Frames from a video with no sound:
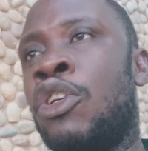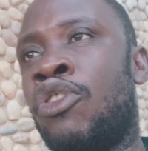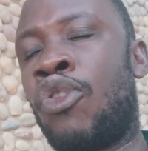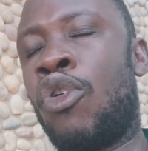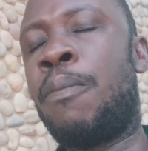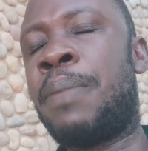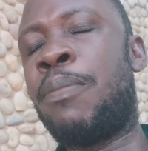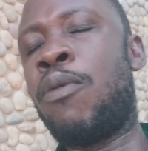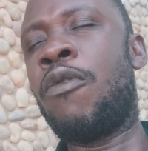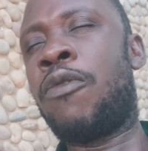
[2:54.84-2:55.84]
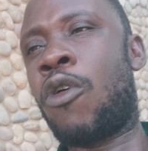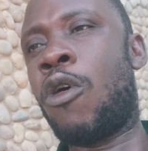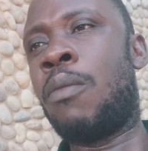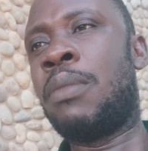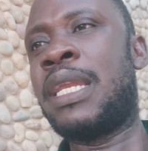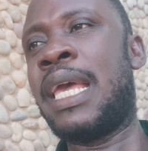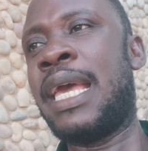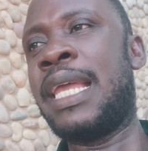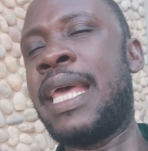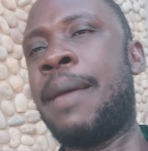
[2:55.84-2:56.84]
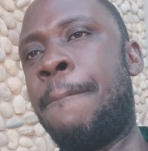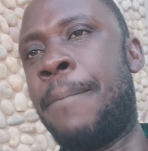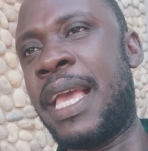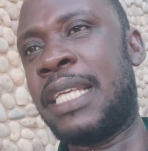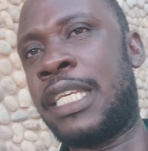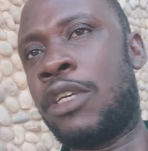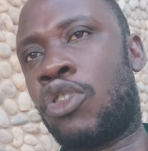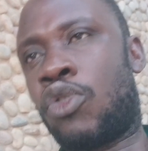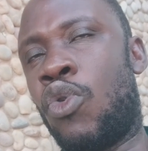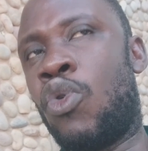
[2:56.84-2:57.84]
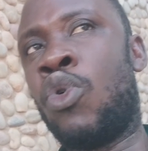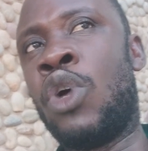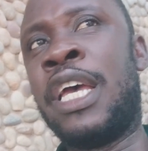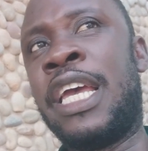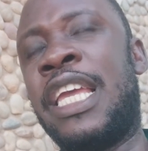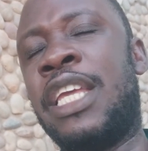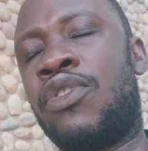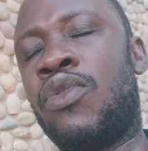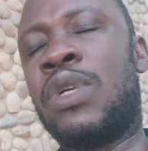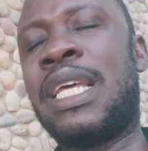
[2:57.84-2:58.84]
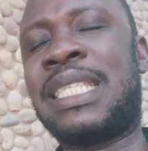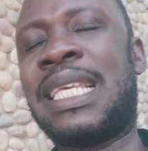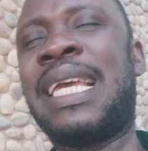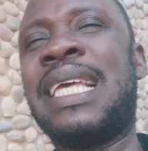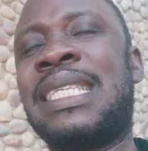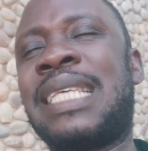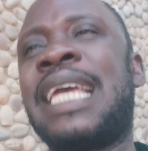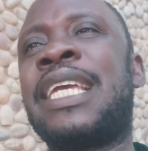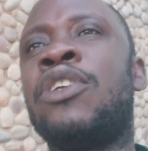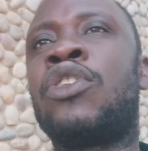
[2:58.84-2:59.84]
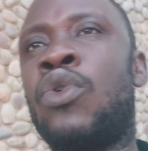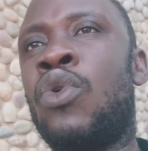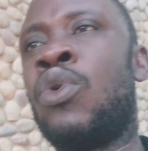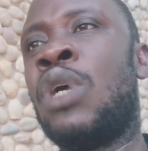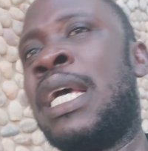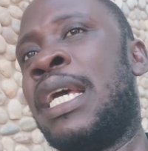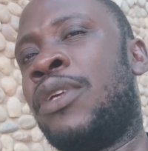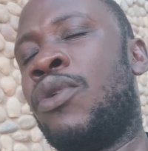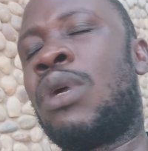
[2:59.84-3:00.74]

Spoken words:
So people from the basic school into the second cycle school, you